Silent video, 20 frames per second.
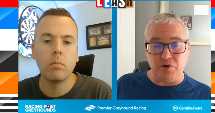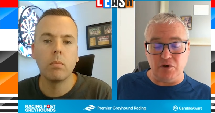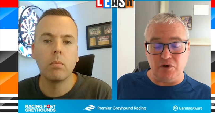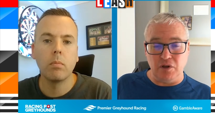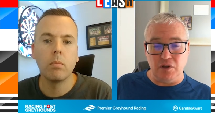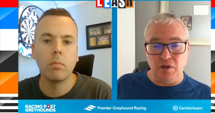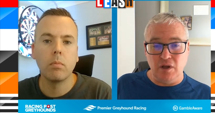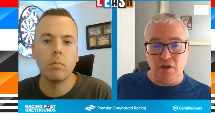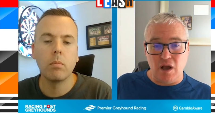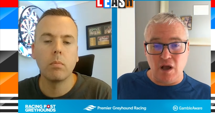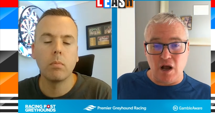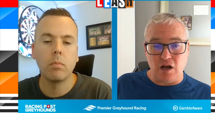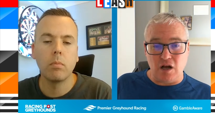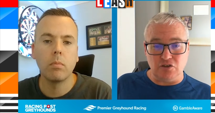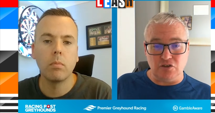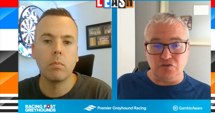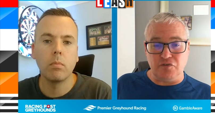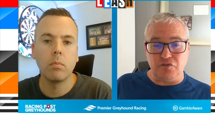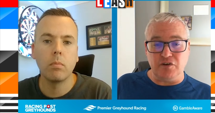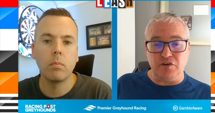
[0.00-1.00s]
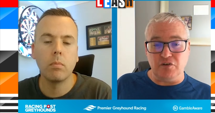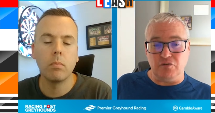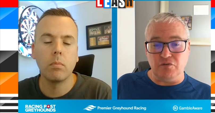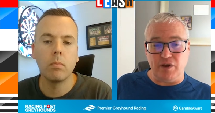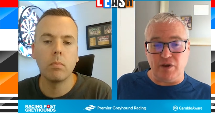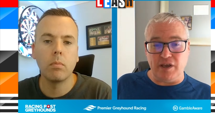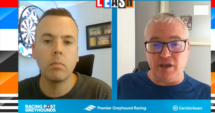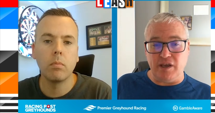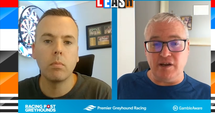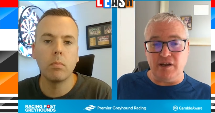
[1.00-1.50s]
Speaker 1: but I just think that
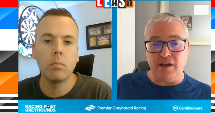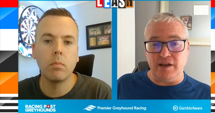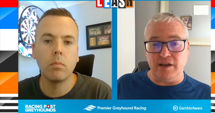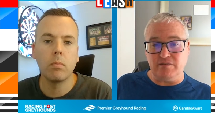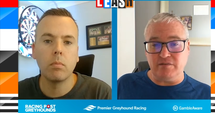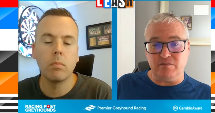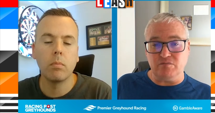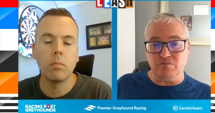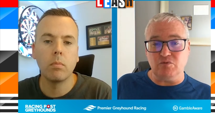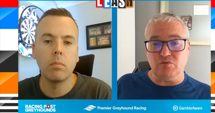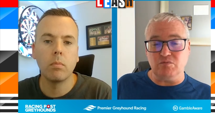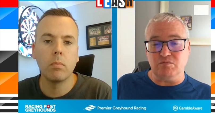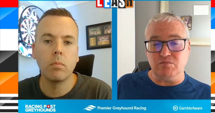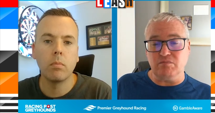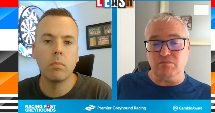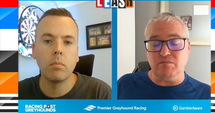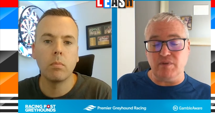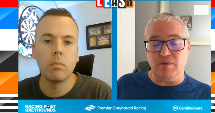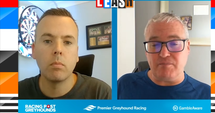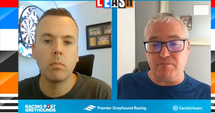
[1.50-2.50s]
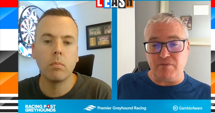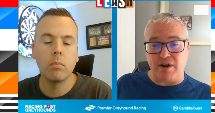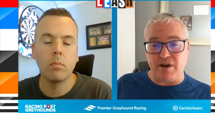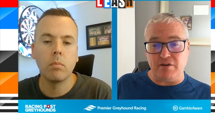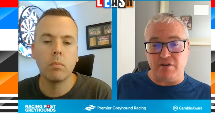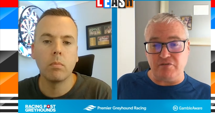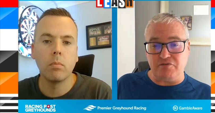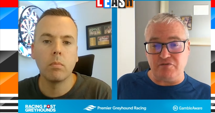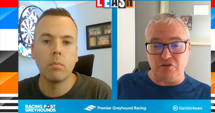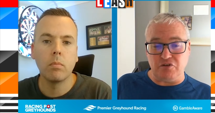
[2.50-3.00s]
Wiki Ned will nip
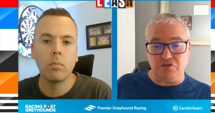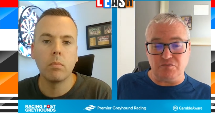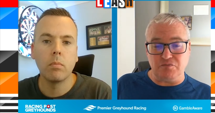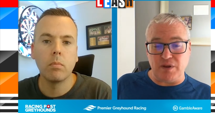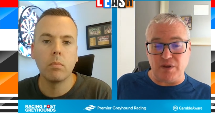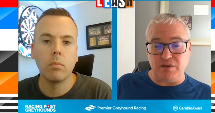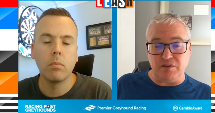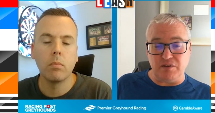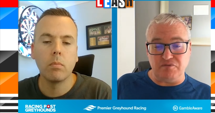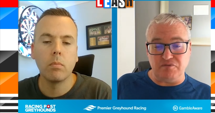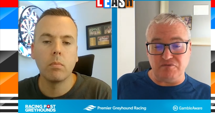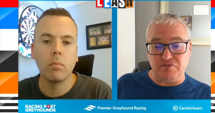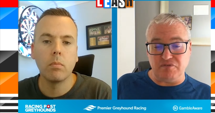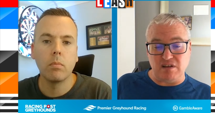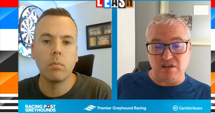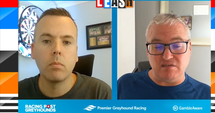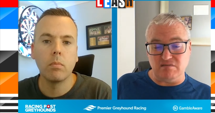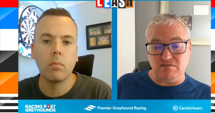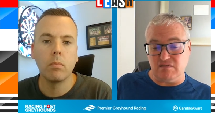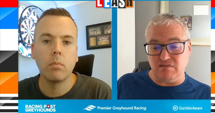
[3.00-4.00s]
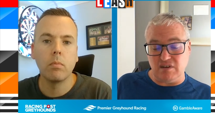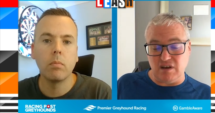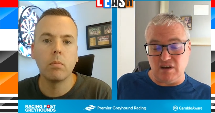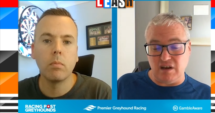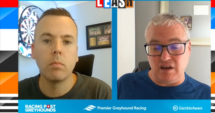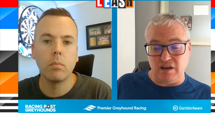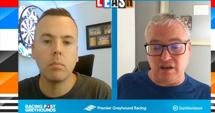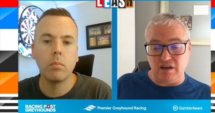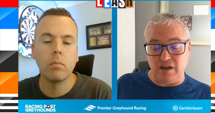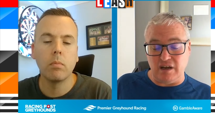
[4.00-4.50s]
round the first bend in front,
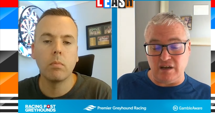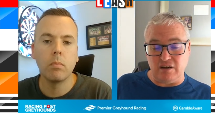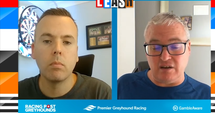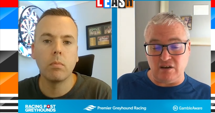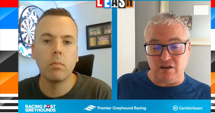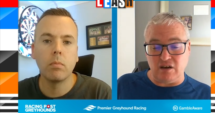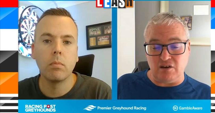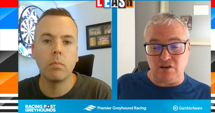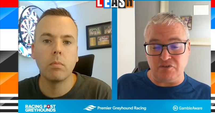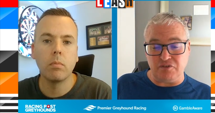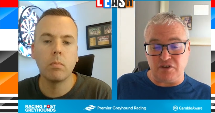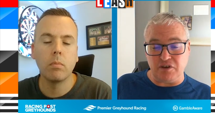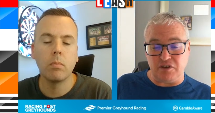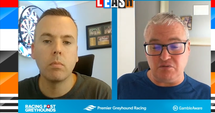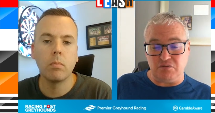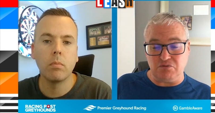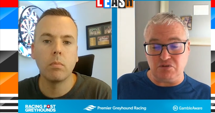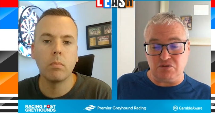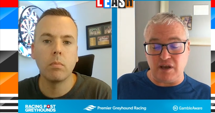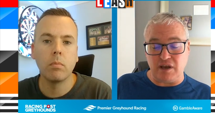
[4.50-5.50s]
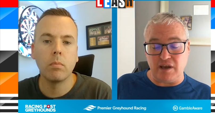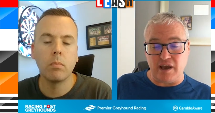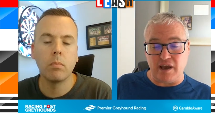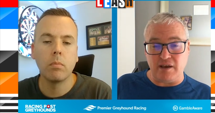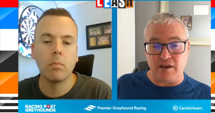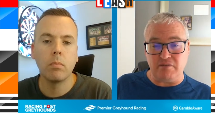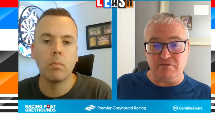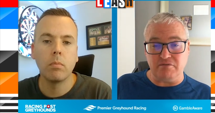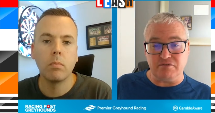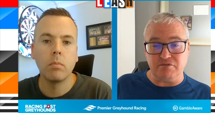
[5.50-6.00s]
and I think he'll stay
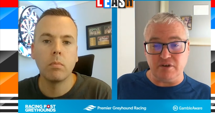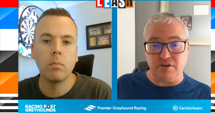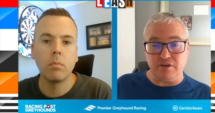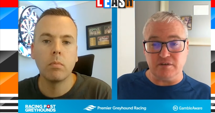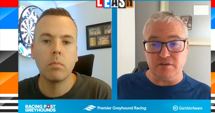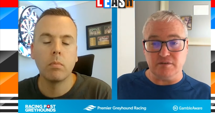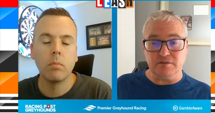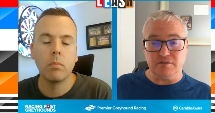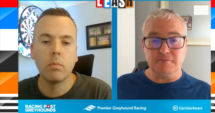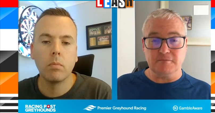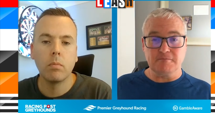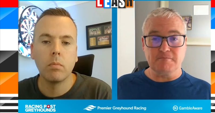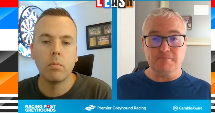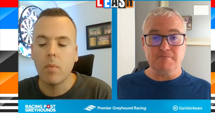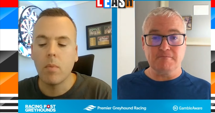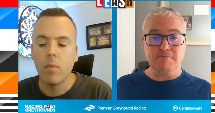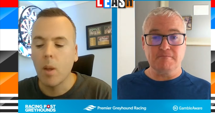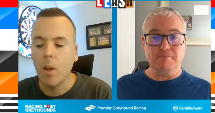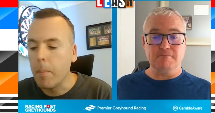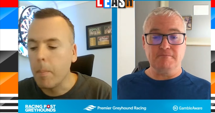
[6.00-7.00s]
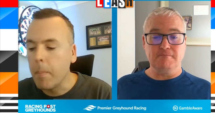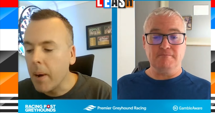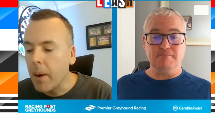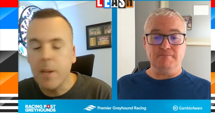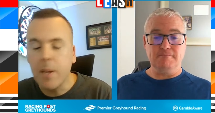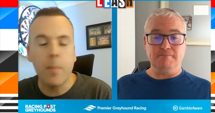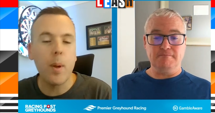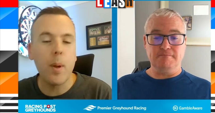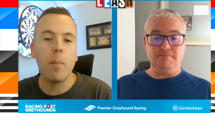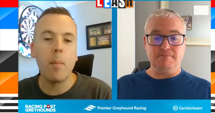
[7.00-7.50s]
out in
Speaker 2: front.
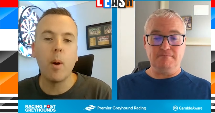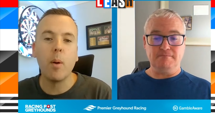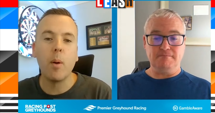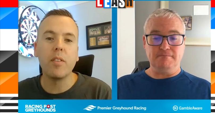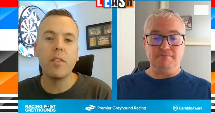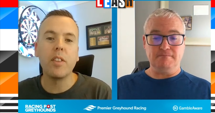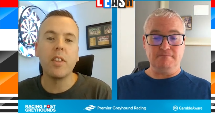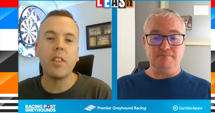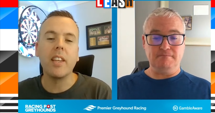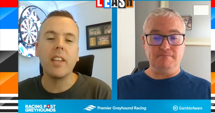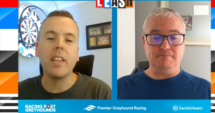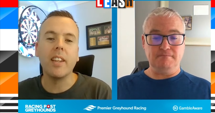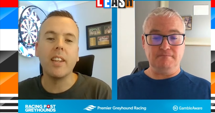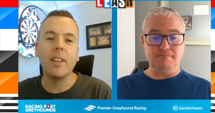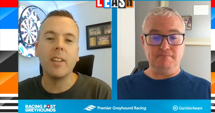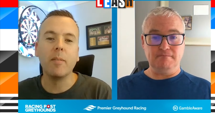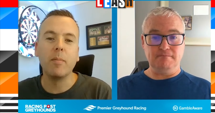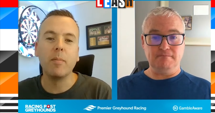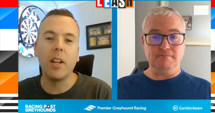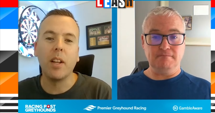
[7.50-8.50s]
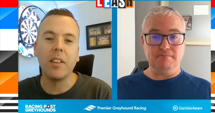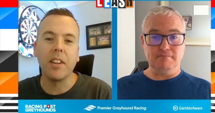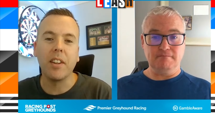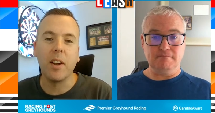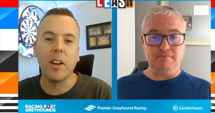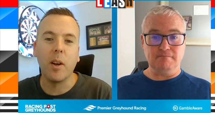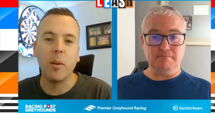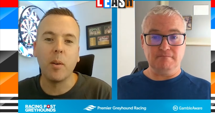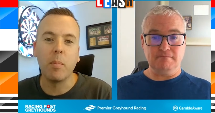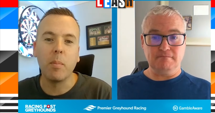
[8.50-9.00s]
Maybe I'm overthinking it. I
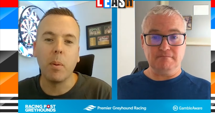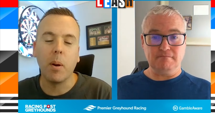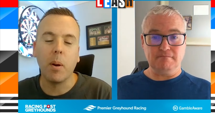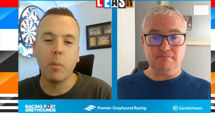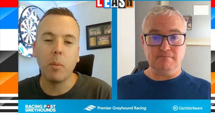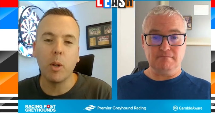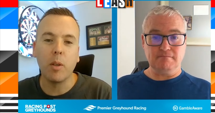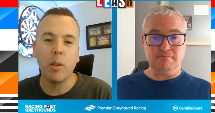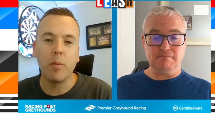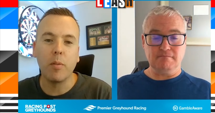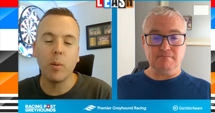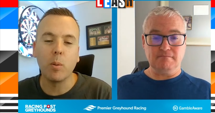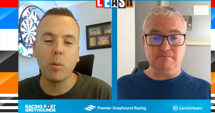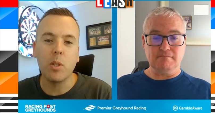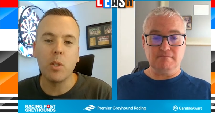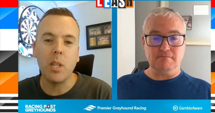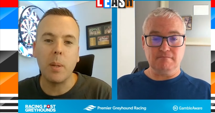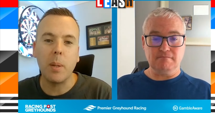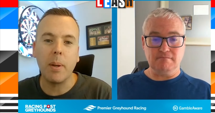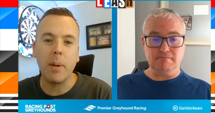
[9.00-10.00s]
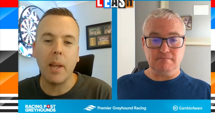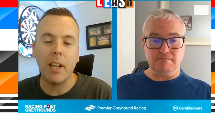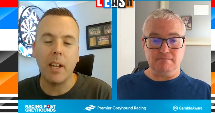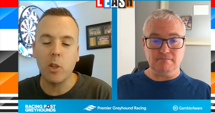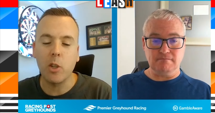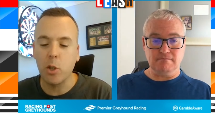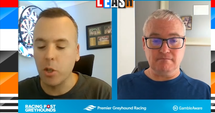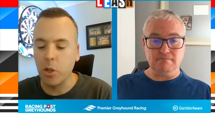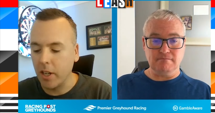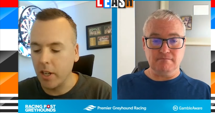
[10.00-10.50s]
don't know, but I'm looking forward to seeing him in
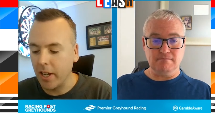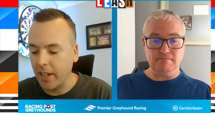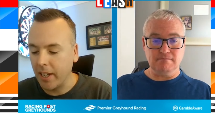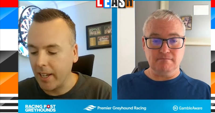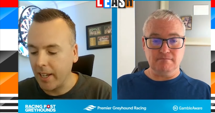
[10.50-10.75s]
action